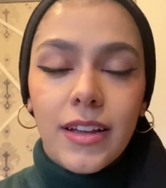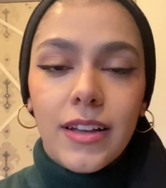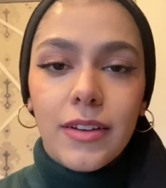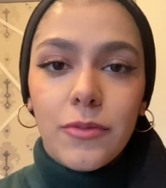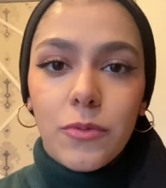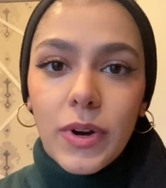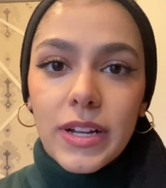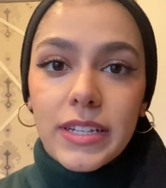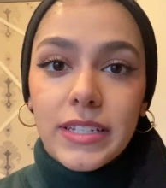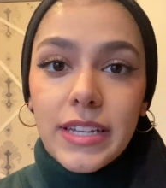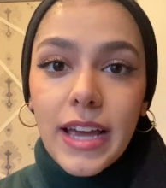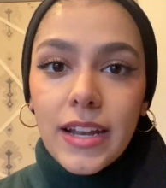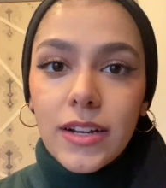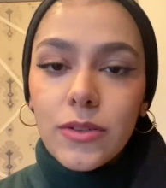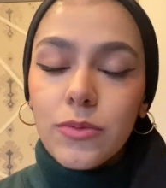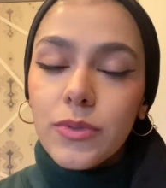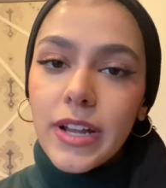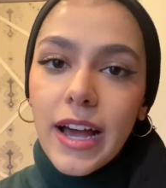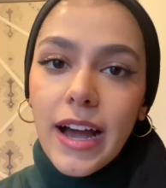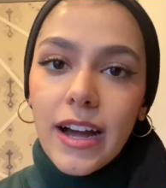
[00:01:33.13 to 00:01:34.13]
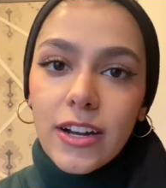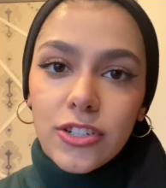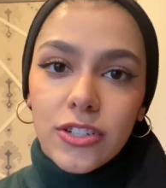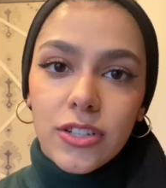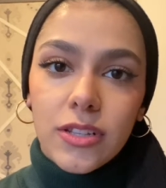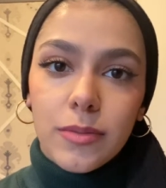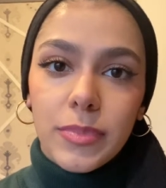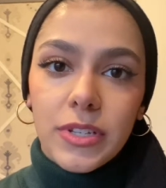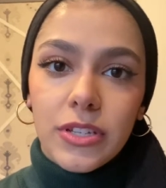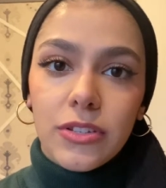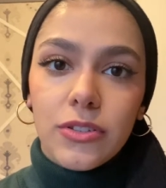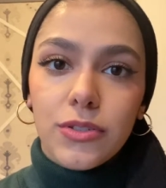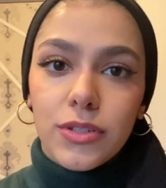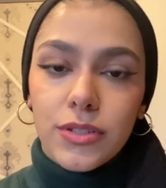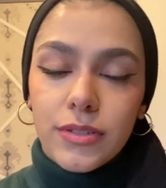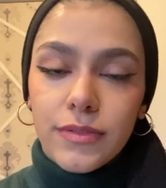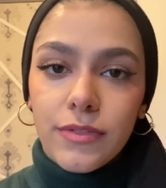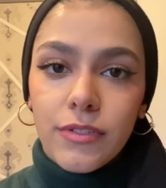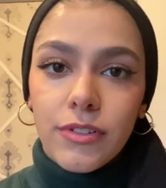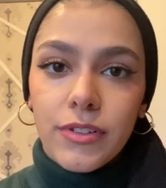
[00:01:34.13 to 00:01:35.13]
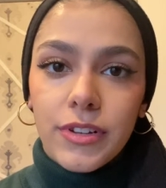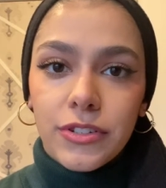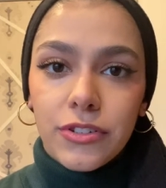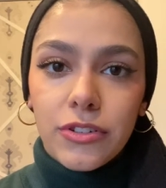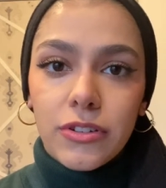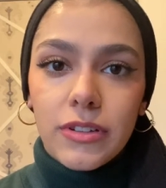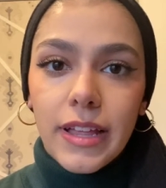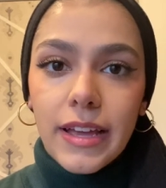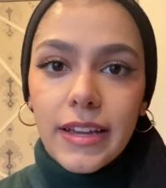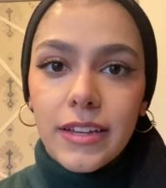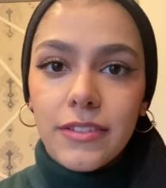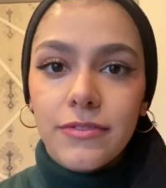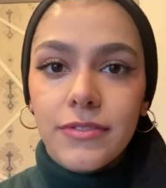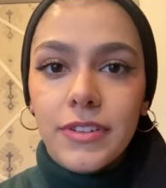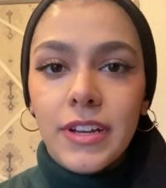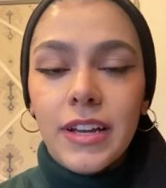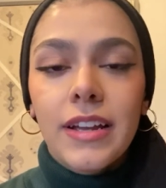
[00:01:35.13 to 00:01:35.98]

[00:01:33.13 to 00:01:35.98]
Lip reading: what data would actually be useful in your life,